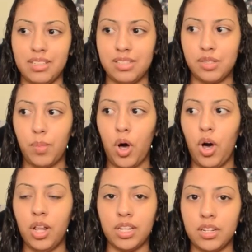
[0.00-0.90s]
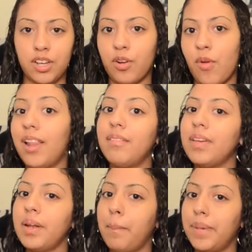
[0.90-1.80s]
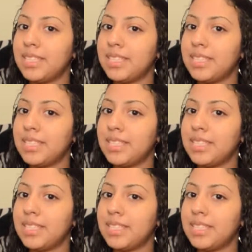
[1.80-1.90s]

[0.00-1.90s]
small and irrelevant.